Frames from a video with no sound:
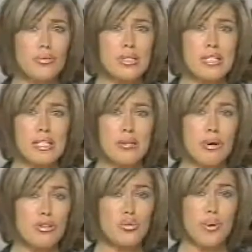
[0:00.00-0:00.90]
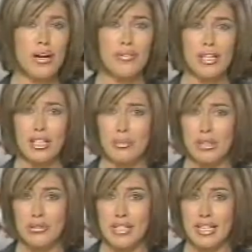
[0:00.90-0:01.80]
was seen about 12
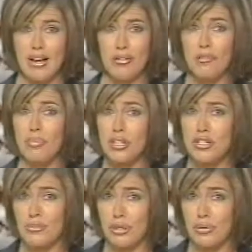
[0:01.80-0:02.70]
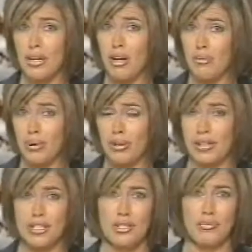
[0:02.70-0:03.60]
kilometers south of Picture Butte, Alberta
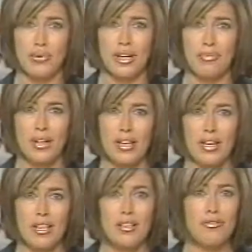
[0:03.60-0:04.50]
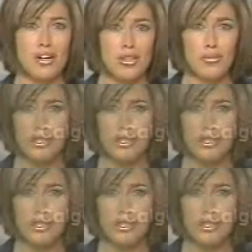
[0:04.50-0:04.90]
this morning. The funnel